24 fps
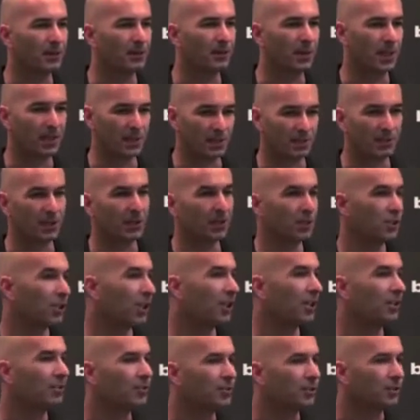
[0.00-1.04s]
But it's very
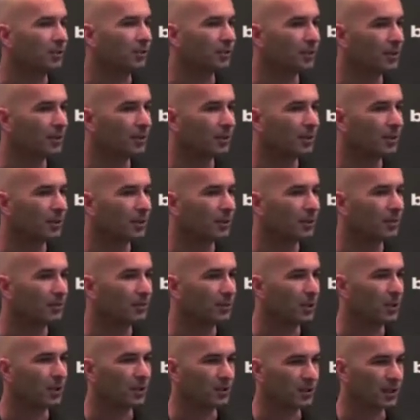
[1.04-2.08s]
challenging.
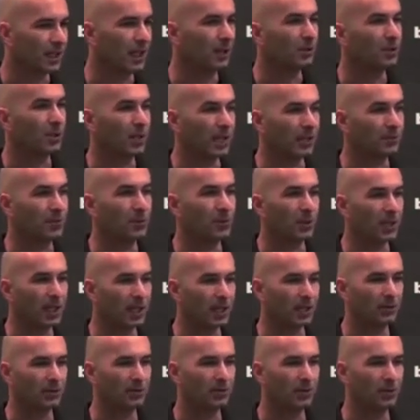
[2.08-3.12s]
Because now you have to
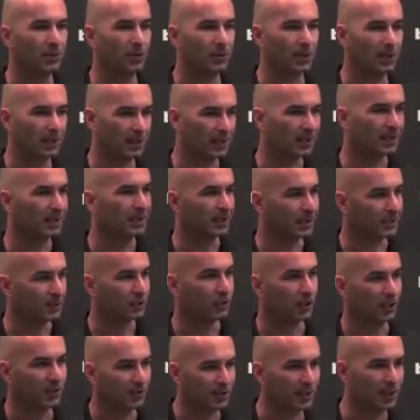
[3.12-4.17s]
account for it, and
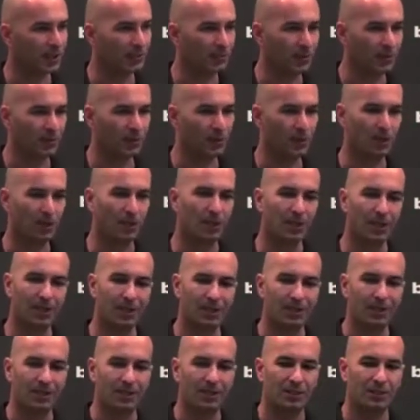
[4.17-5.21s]
Sean said it before,
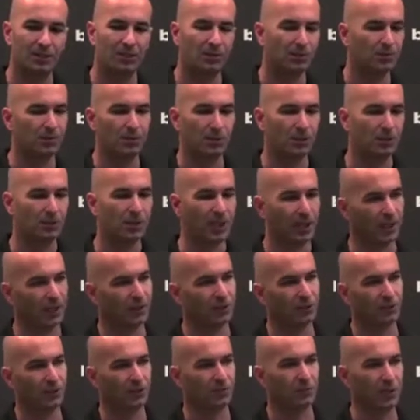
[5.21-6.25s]
you
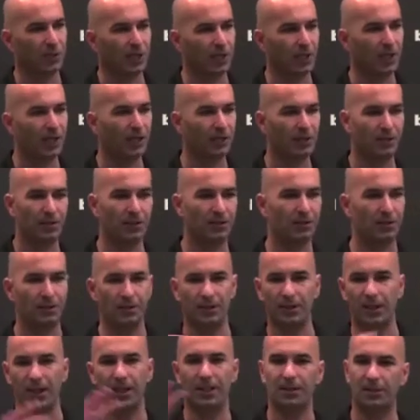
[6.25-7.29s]
can't just rely on all
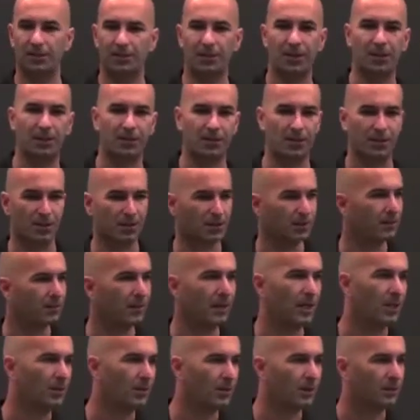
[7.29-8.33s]
the antiviruses and
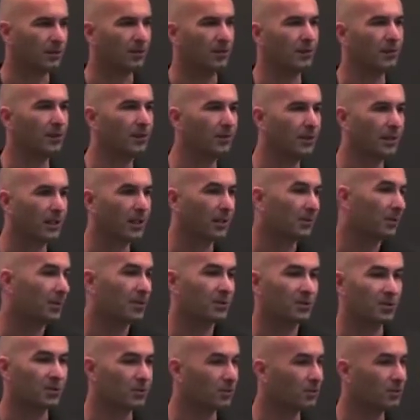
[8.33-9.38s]
firewalls and stuff like that,
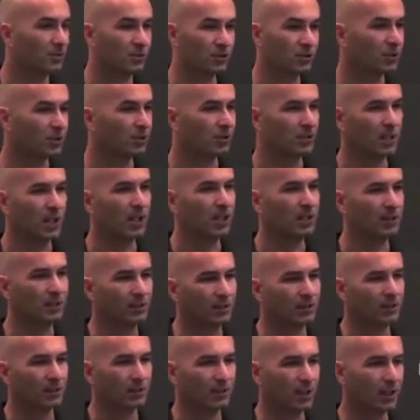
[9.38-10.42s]
because you're just not
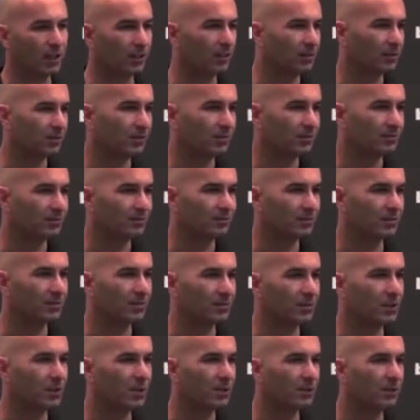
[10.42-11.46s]

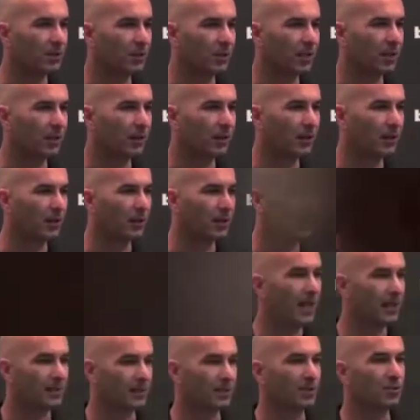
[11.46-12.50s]
good for anything
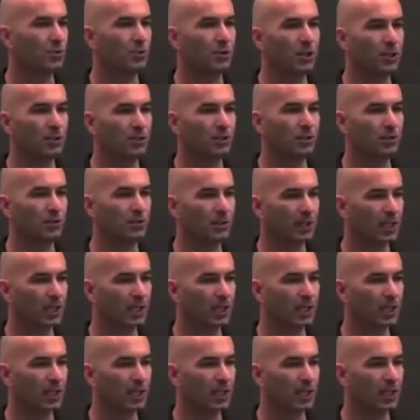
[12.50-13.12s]
in that situation.